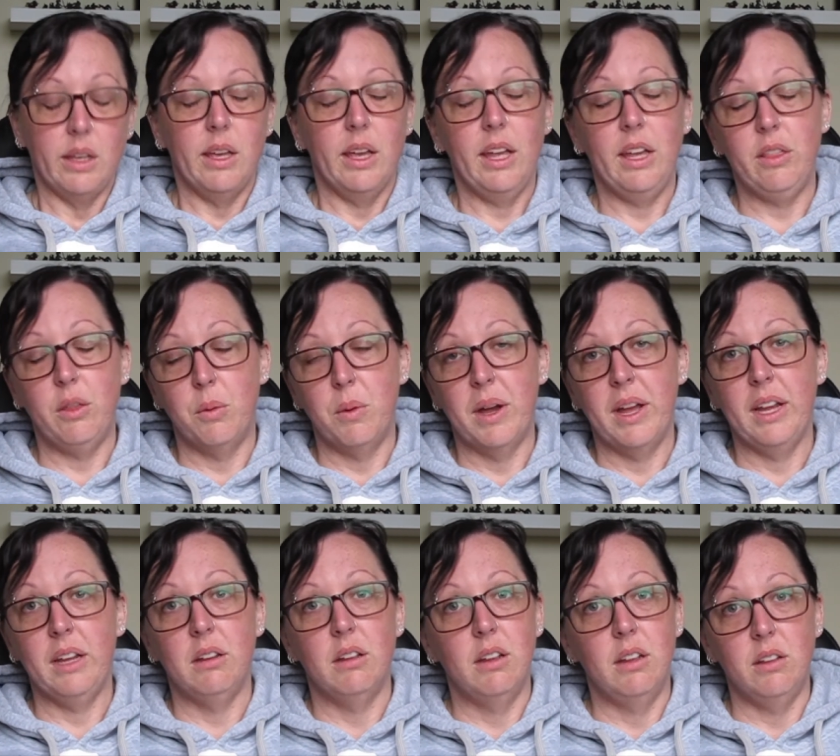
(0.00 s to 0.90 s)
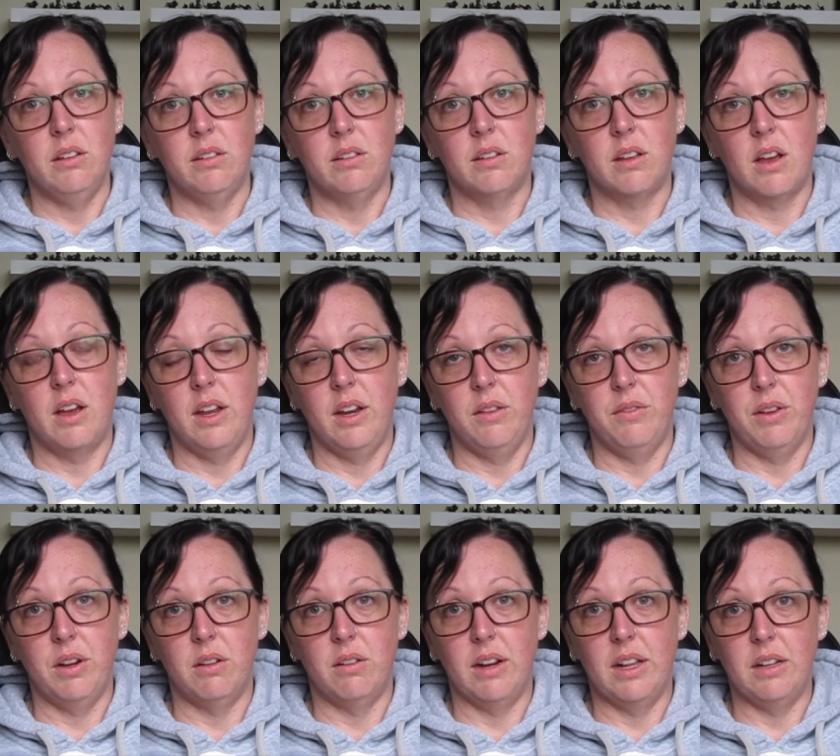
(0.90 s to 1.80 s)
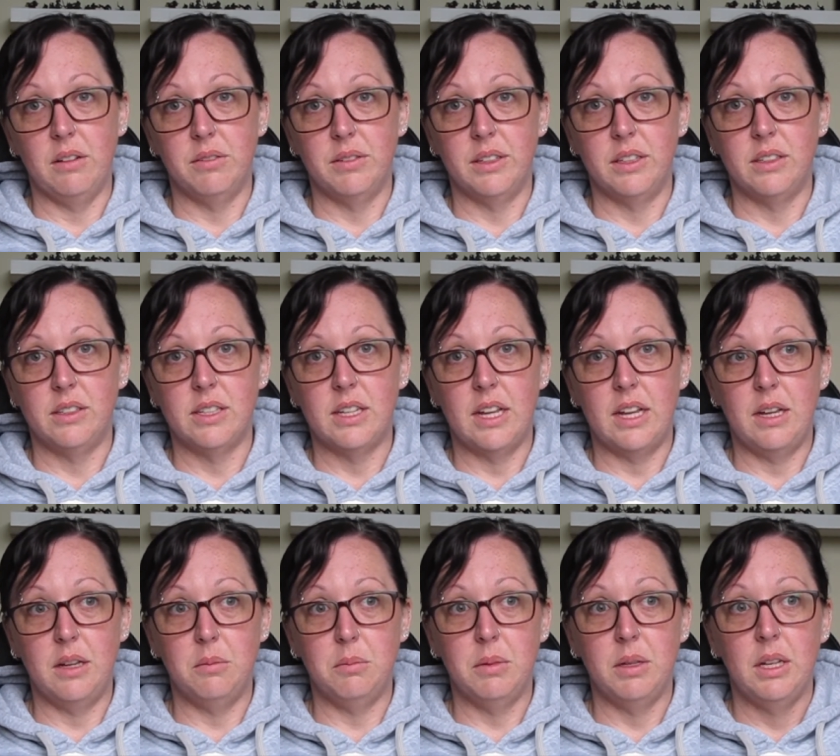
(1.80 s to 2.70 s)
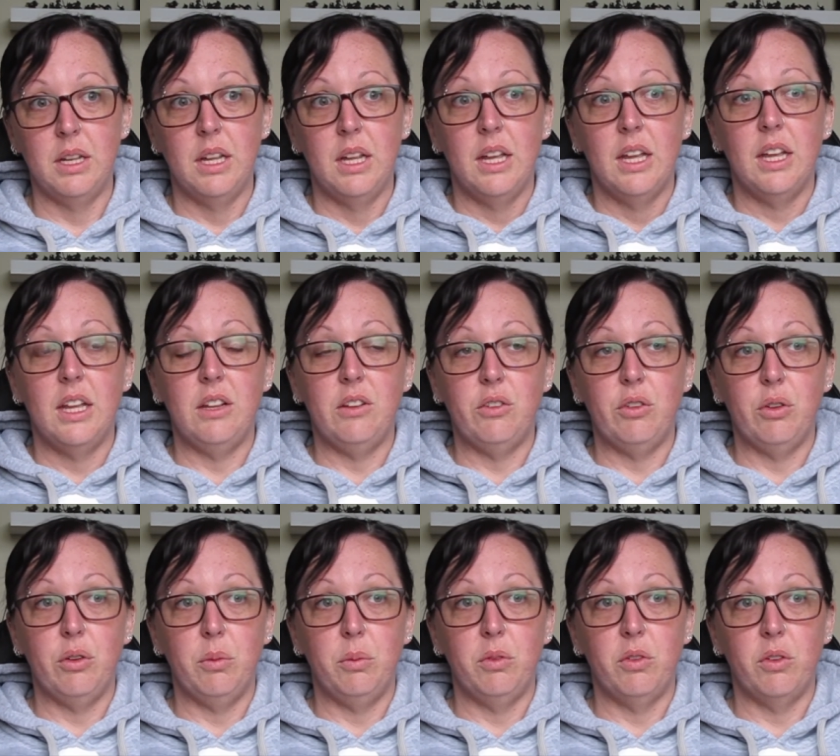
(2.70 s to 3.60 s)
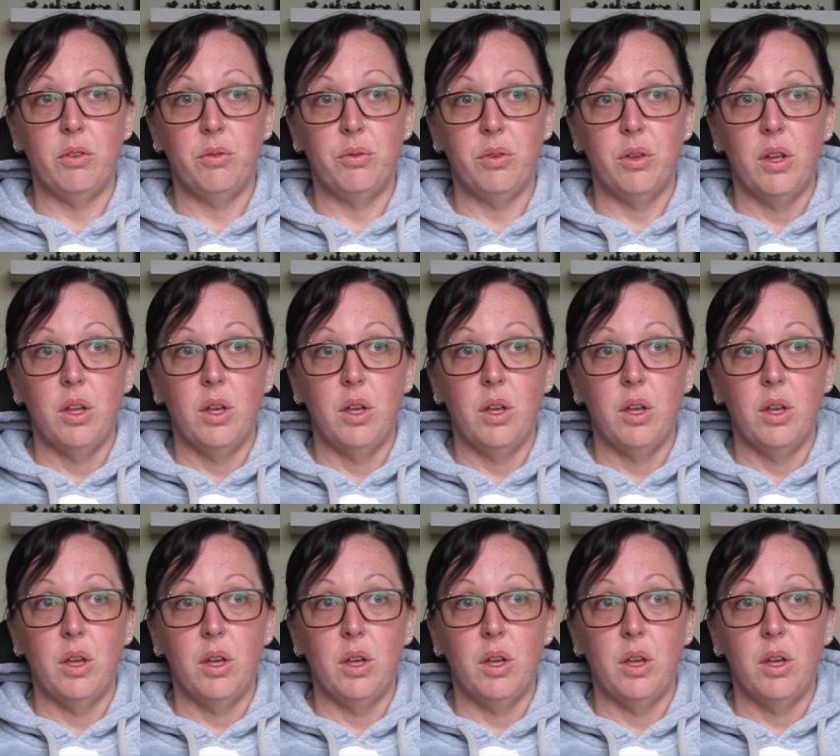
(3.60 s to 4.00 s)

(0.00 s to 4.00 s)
Either way, it's kind of irrelevant um, in terms of